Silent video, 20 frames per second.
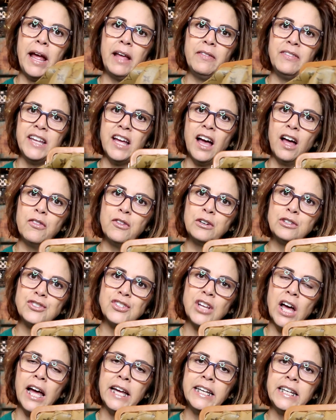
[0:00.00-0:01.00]
and the other
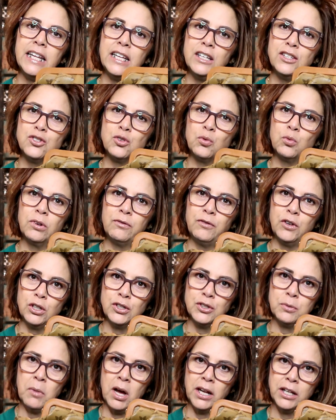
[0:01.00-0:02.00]
side is
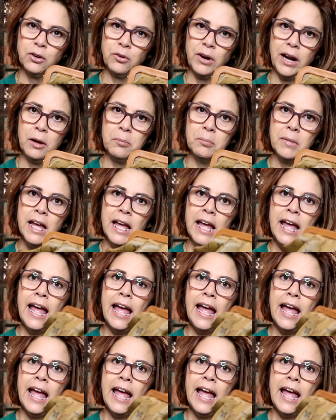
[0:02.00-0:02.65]
reverse monogram.